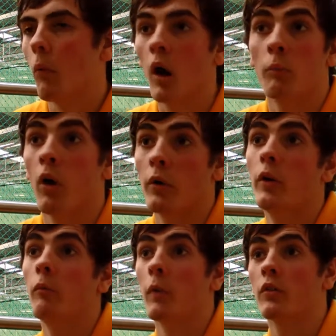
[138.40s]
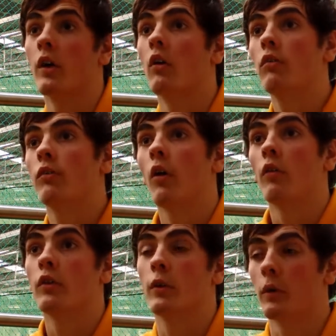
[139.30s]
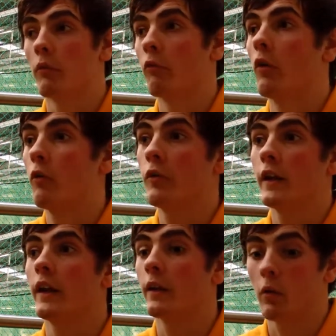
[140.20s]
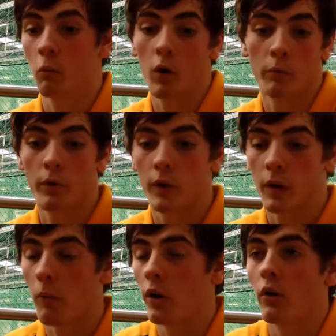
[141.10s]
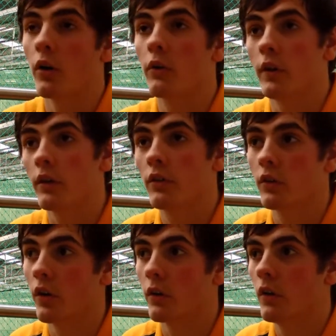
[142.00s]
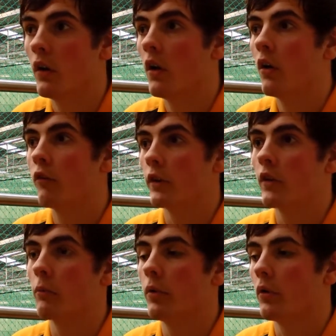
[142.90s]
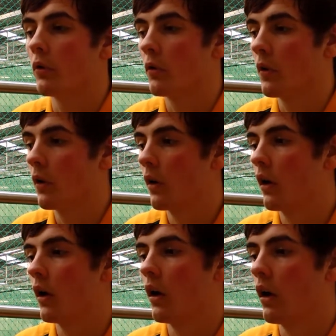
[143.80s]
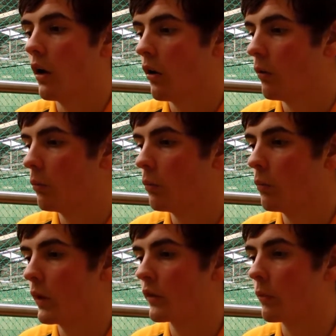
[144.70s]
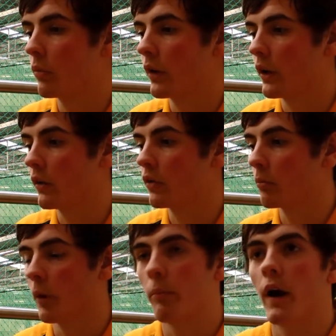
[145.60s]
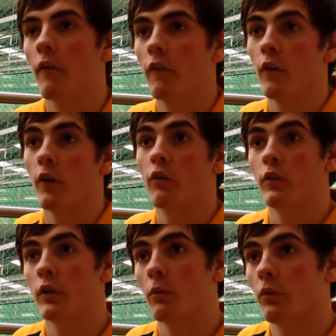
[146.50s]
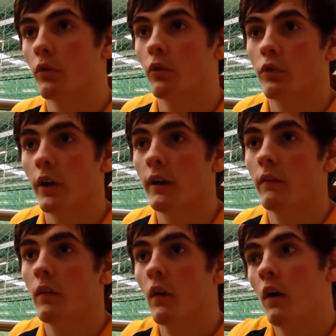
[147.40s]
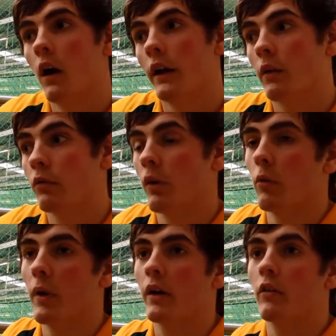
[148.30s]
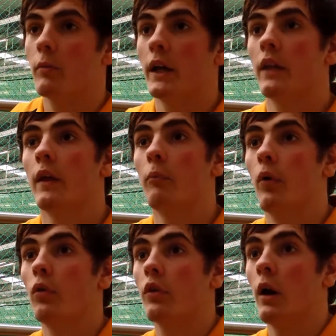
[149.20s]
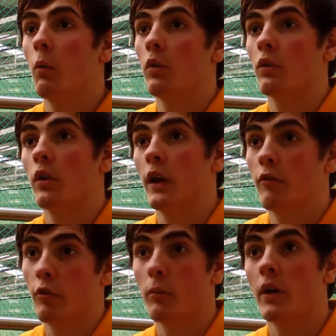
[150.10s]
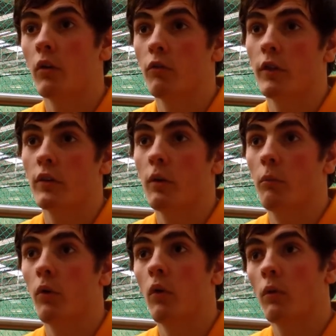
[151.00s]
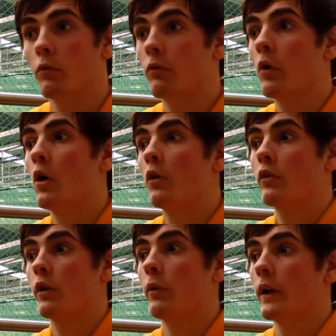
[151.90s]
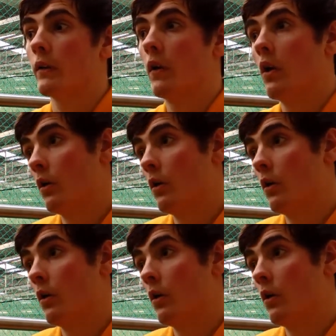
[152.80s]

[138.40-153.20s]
I might myself, obviously when I'm feeling and what I'm doing, I might not notice. So, for example, one example is my bat very often comes through straight. It comes around the back of me, and then balls that I want to hit through mid-on, for example, I'm skewing